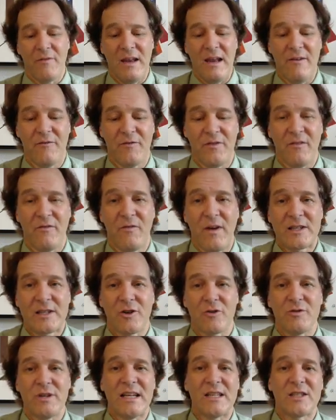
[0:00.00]
If the
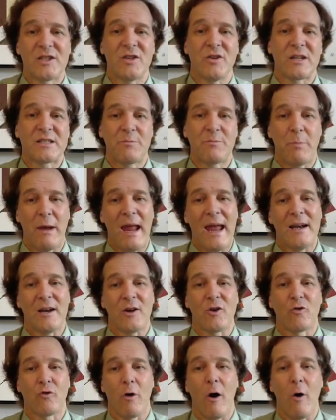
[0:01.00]
vector needs to expand
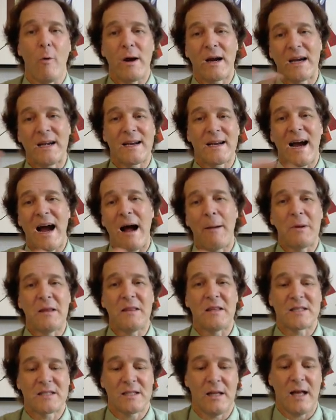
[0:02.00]
and grow, it can copy
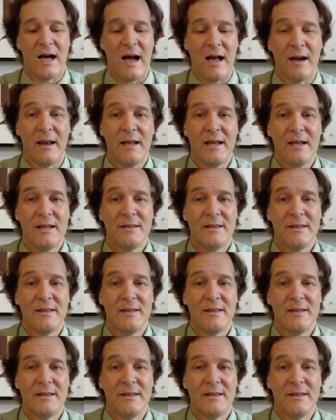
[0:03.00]
the slot.